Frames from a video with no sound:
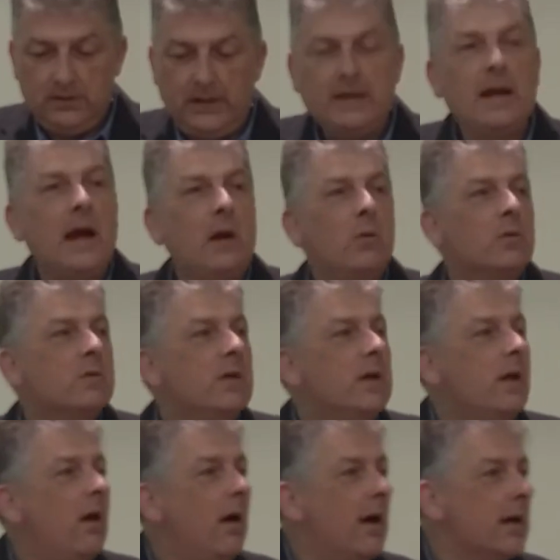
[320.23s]
He cannot
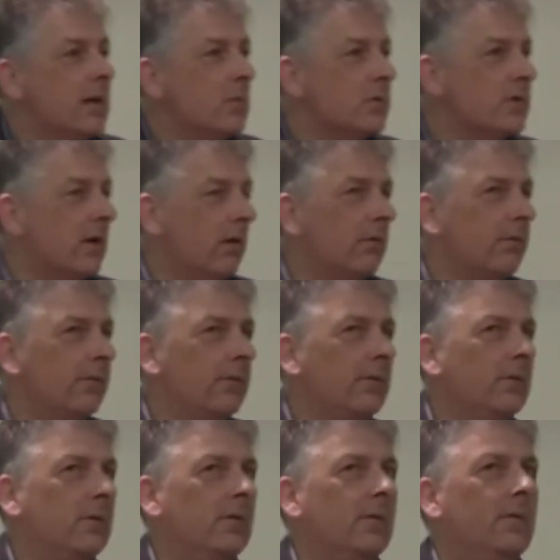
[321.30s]
deny himself.
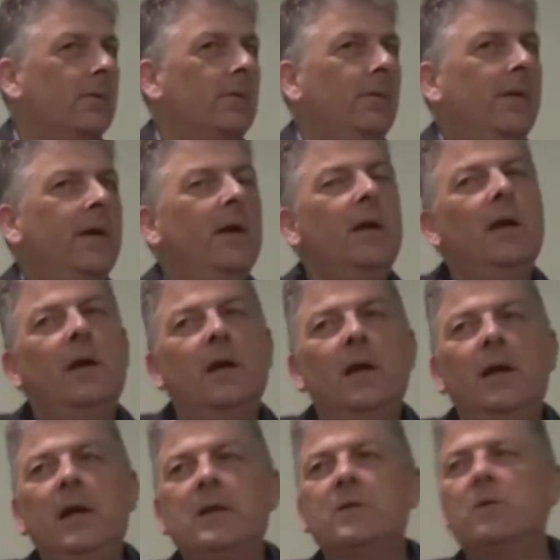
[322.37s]

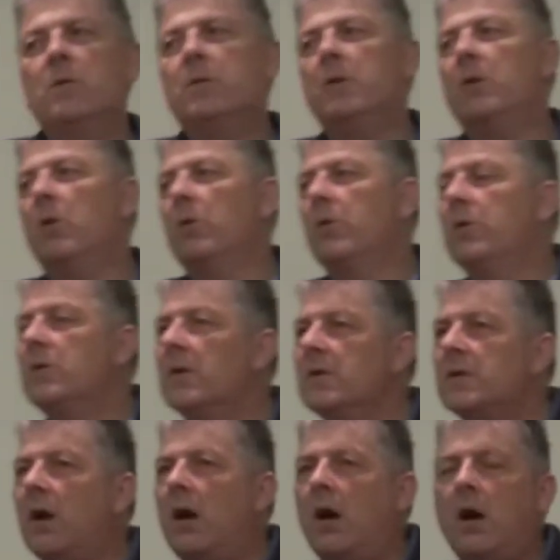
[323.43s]
He's not a God who
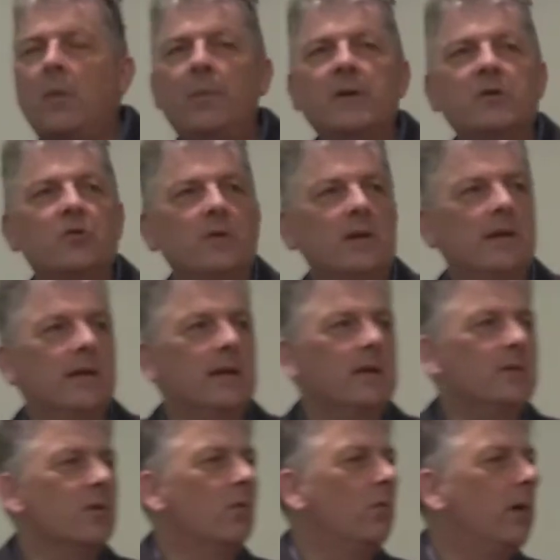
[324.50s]
does arbitrary
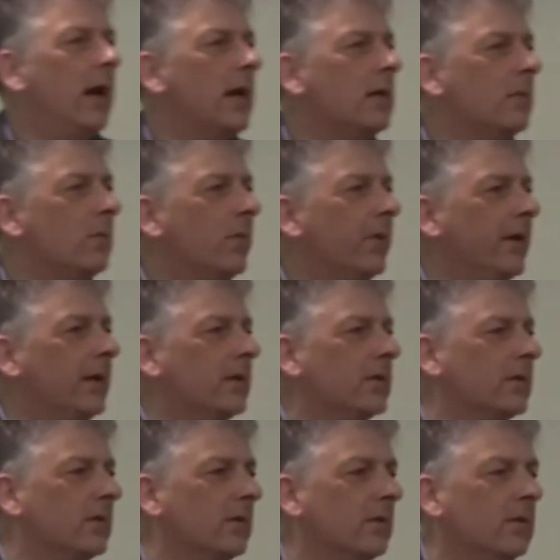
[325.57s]
things and random
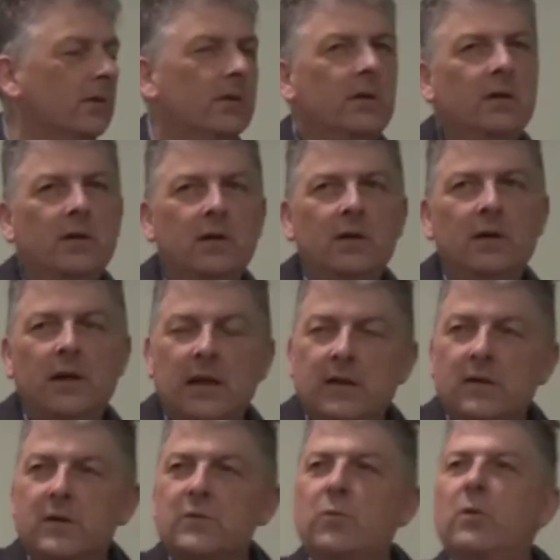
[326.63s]
things. He
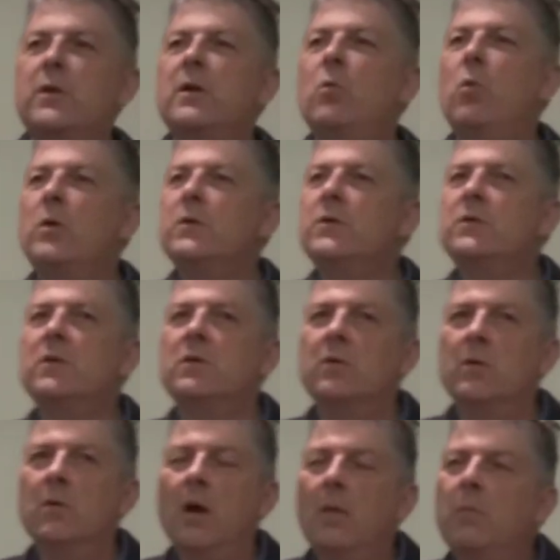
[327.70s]
does what he wants to
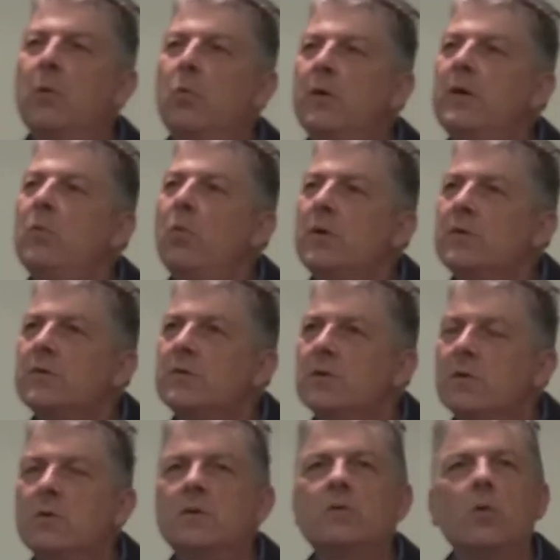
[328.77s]
do, but what he wants
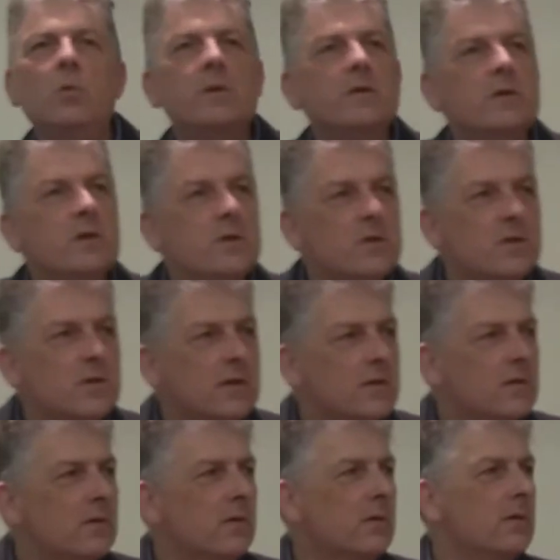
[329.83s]
to do is always
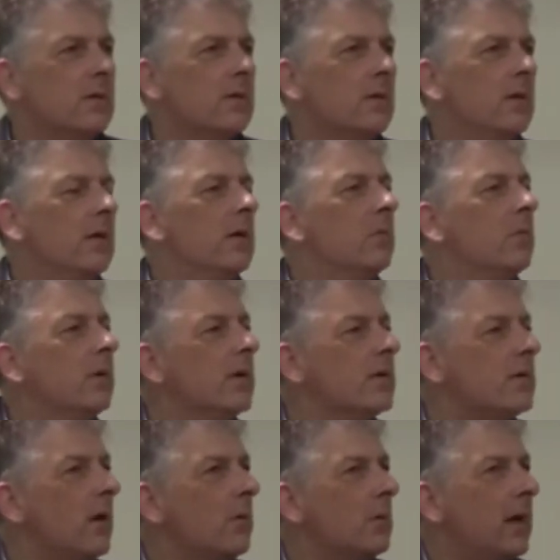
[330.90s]
consistent with
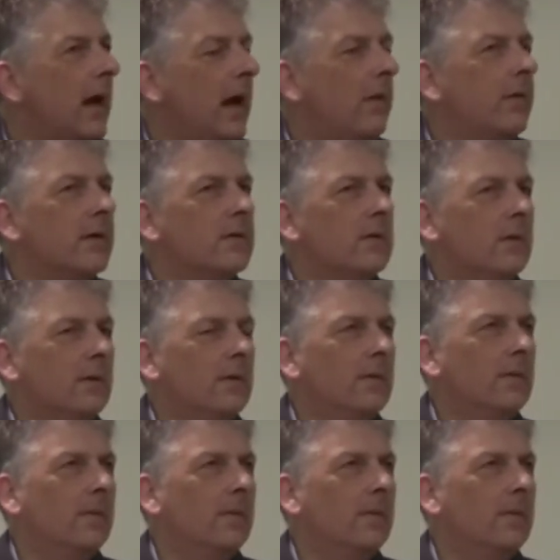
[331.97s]
his own character.